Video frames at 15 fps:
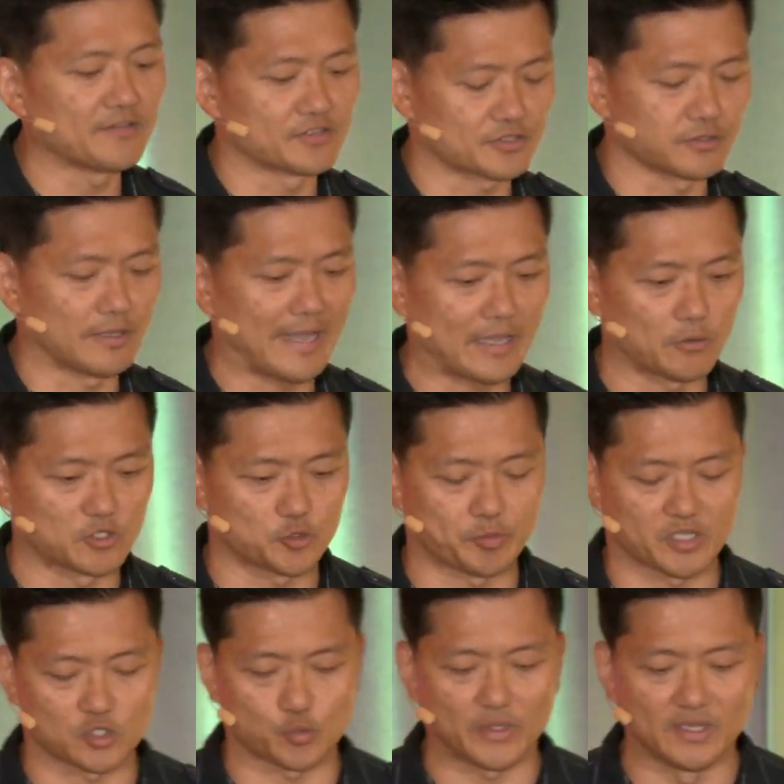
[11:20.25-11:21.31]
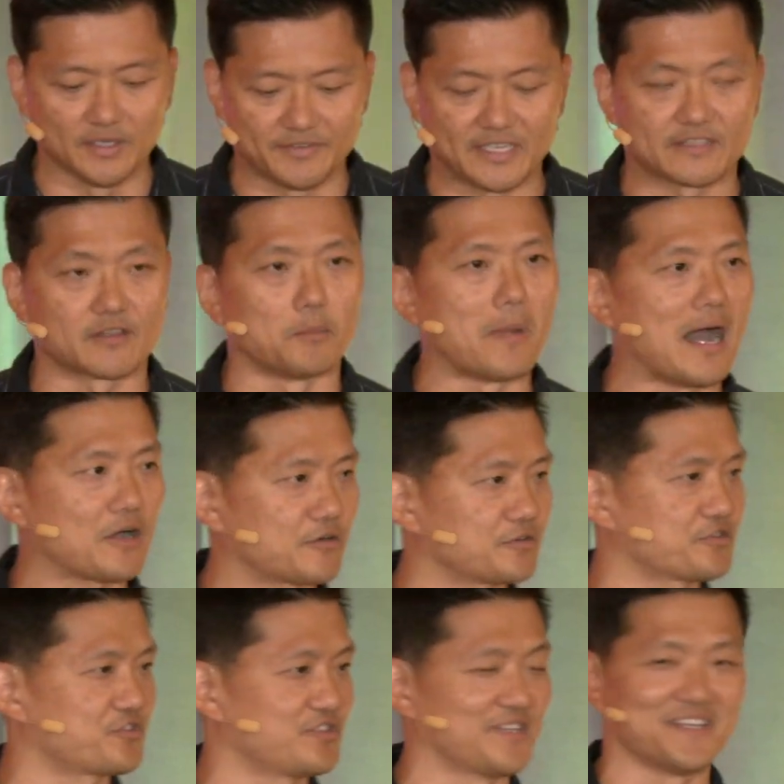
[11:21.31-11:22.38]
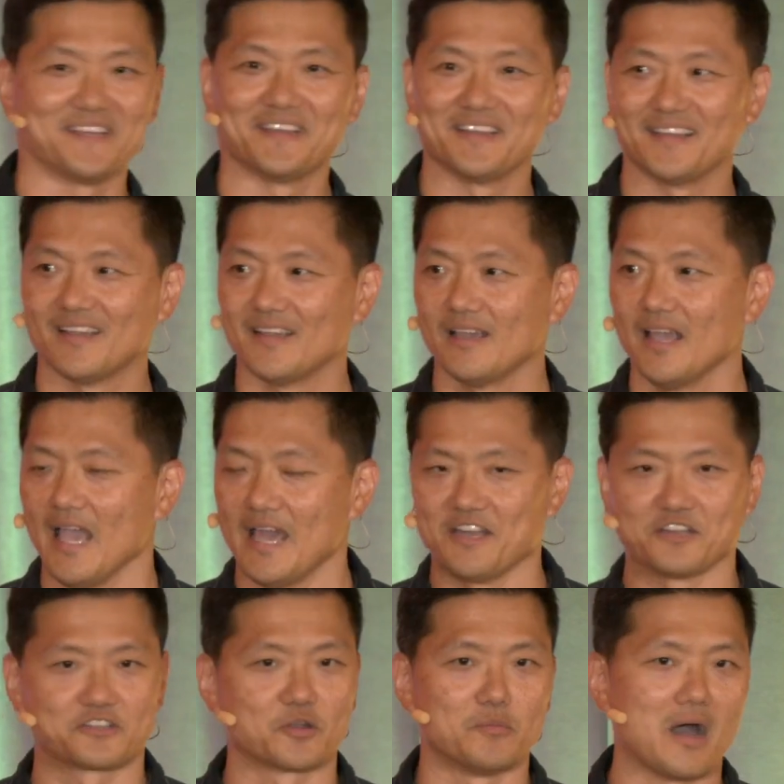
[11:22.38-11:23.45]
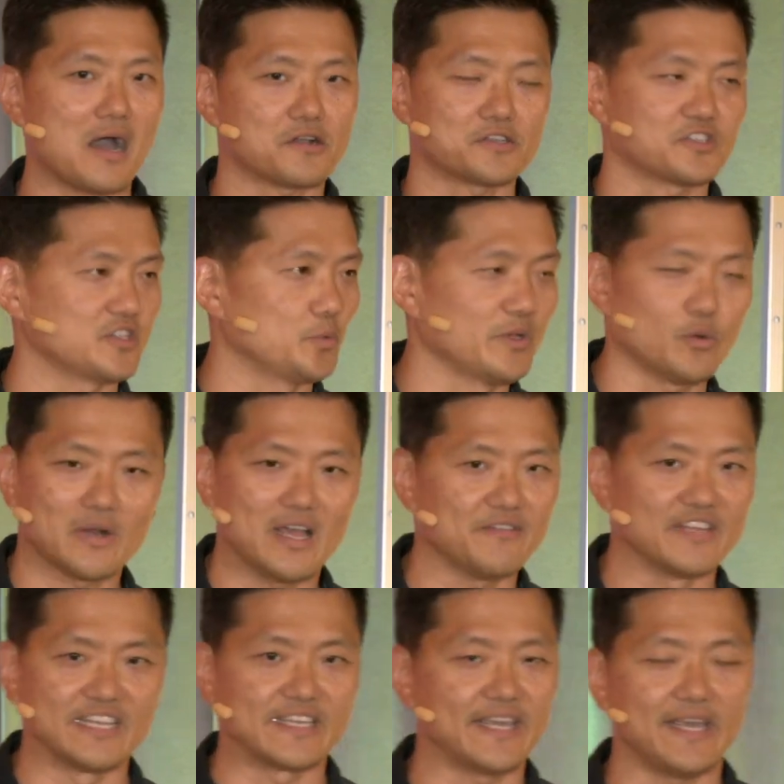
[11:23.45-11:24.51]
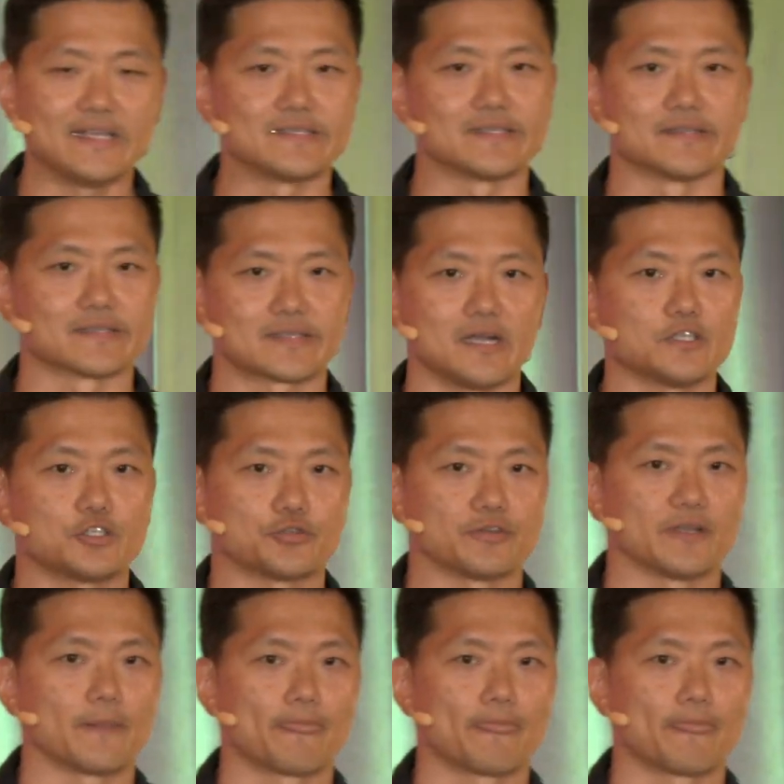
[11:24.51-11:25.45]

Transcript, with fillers: this language because we live in a democracy. And in a democracy, we don't have any kings in this country,